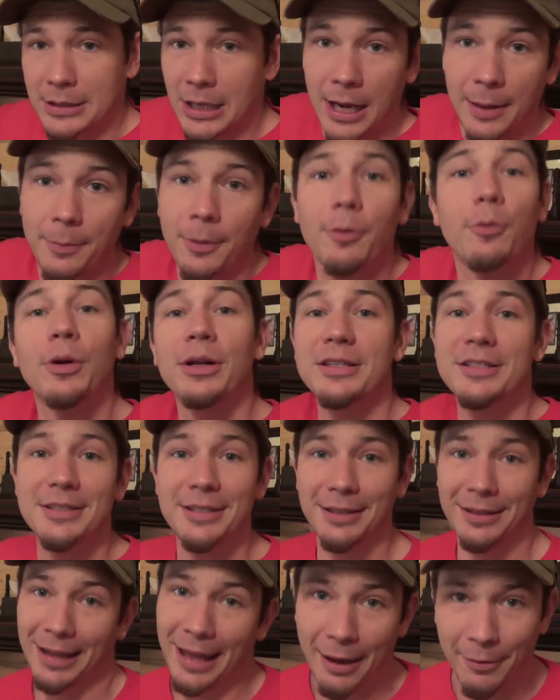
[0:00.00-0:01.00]
timer wants
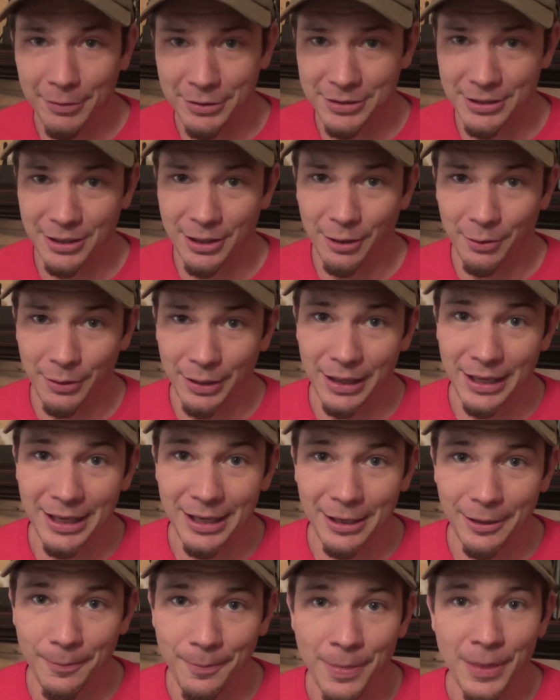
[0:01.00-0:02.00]
to allow us to go
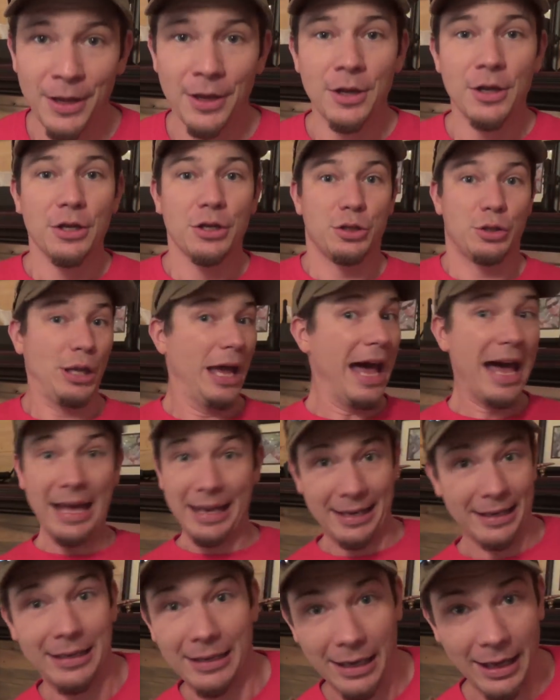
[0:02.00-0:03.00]
again. So
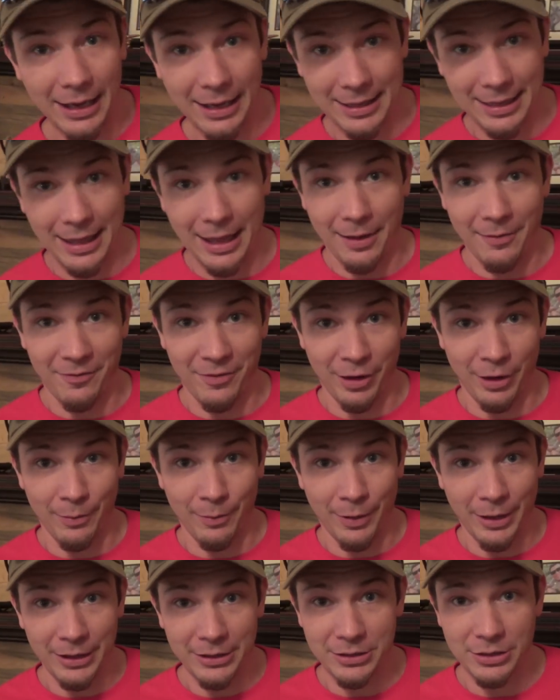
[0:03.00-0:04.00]
I didn't like that very
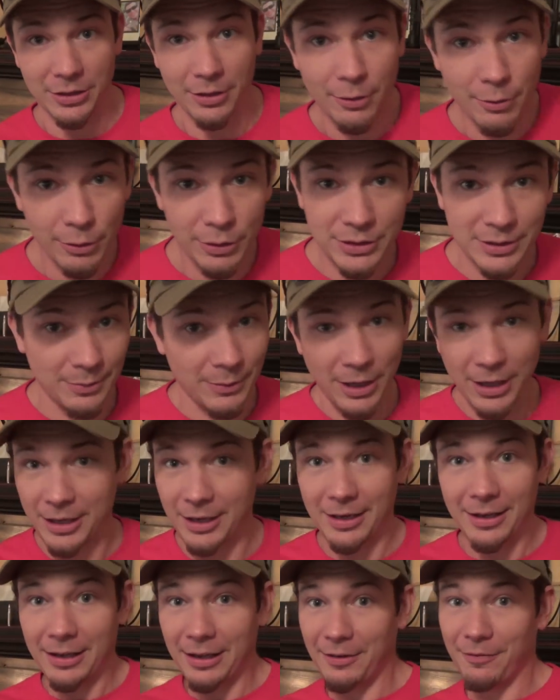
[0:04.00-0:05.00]
much, and of course I'm not
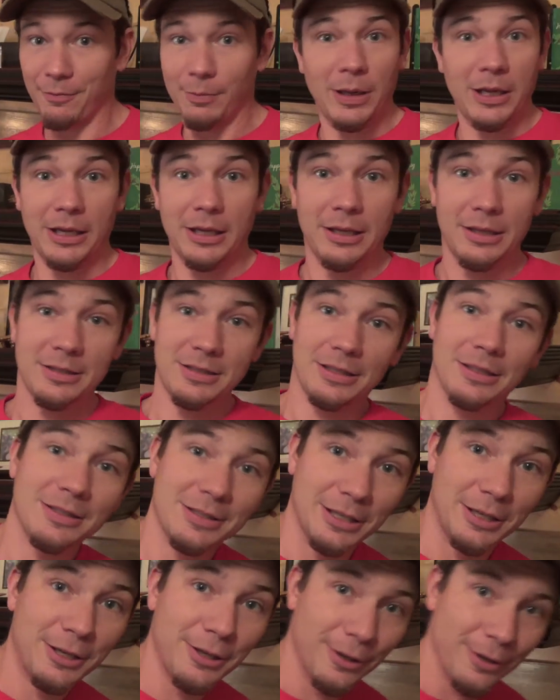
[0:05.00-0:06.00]
going to leave my guns
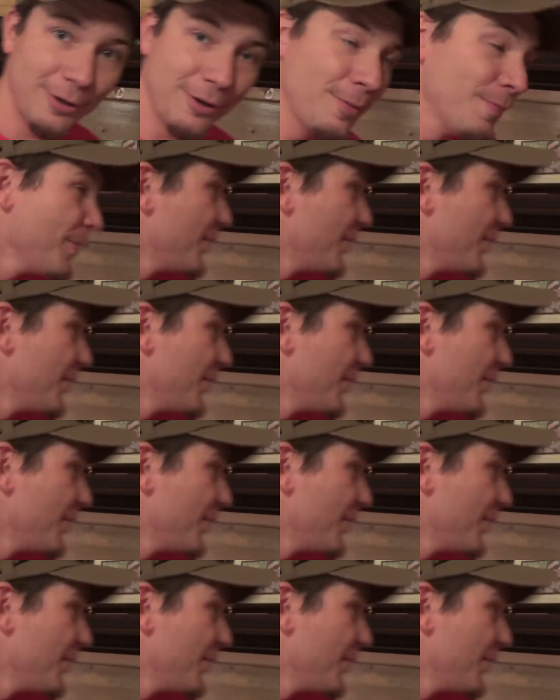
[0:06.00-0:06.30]
unsecured,